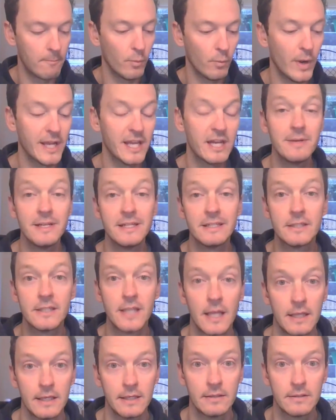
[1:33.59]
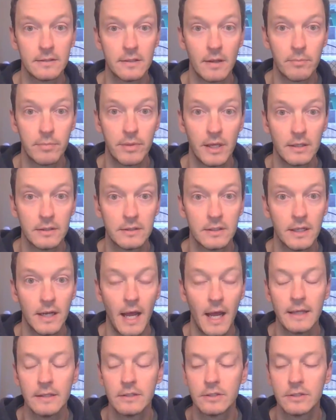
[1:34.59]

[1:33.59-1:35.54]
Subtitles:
we're going to be selling something today.